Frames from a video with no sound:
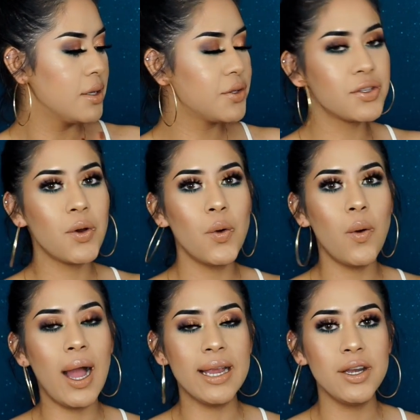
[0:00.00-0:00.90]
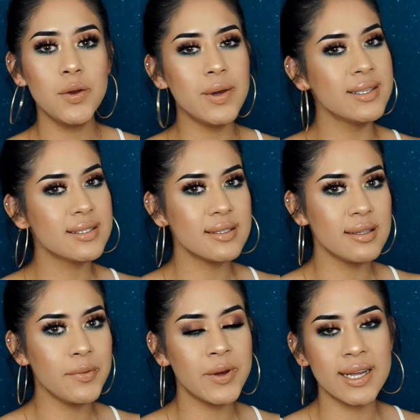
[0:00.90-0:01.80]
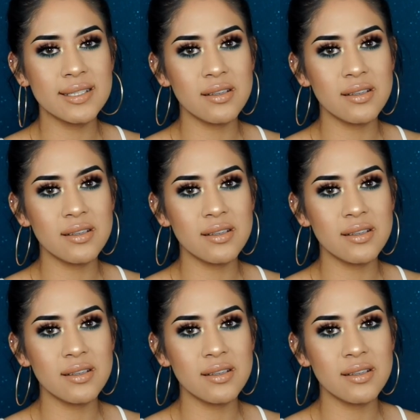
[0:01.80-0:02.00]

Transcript: So I knew instantly when I